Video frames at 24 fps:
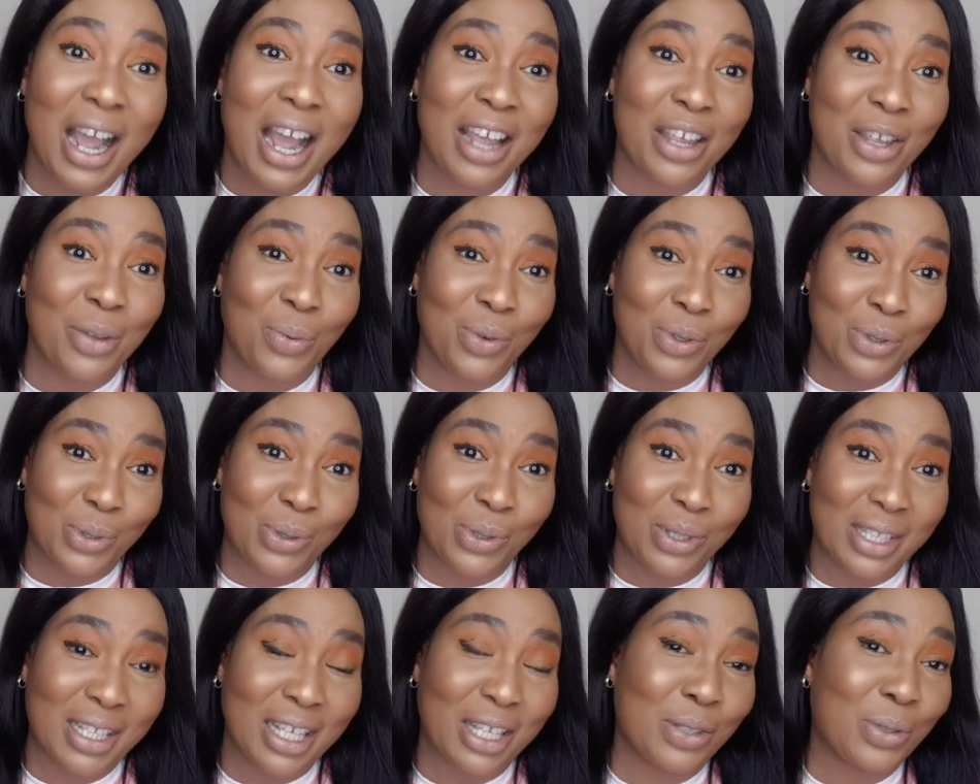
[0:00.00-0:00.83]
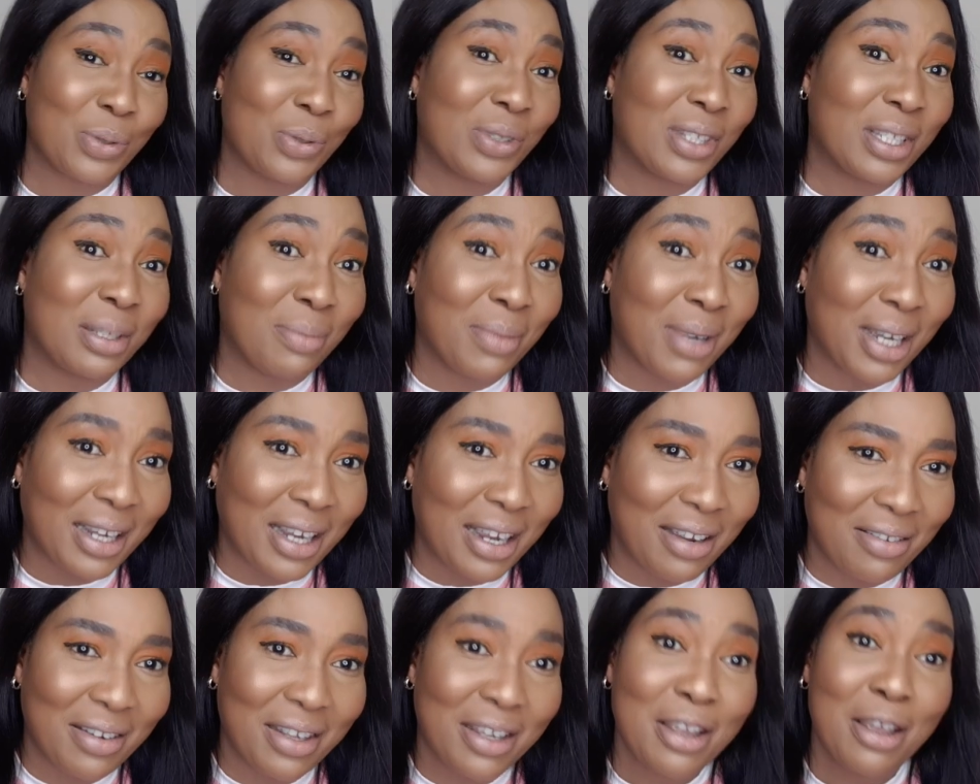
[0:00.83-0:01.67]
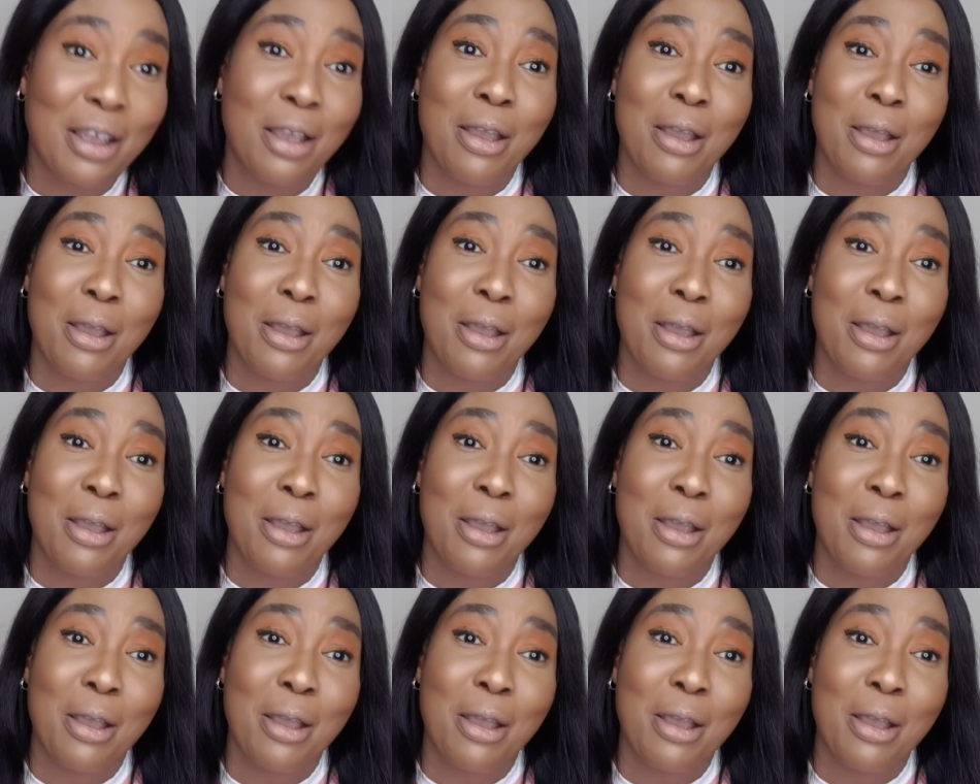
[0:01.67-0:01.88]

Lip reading: and you want to start using Makari,